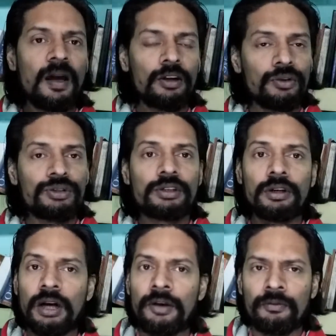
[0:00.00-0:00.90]
because
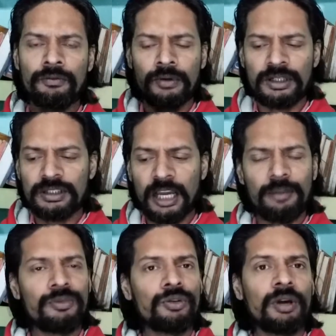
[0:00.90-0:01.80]
one
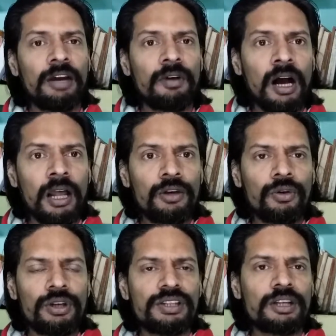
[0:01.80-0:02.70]
time you have all
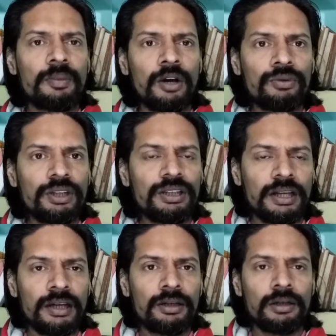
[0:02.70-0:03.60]
knowledge about it.
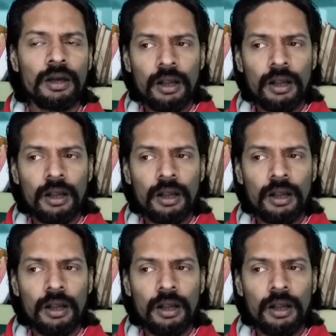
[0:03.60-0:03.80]
And